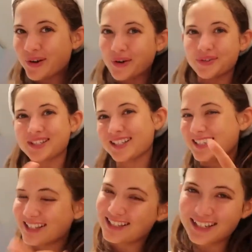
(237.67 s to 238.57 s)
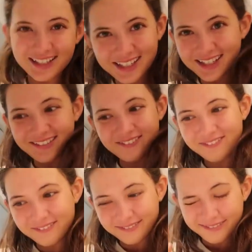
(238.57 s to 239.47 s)
post consistently.
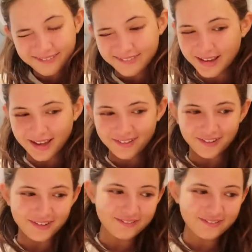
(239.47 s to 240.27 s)
I don't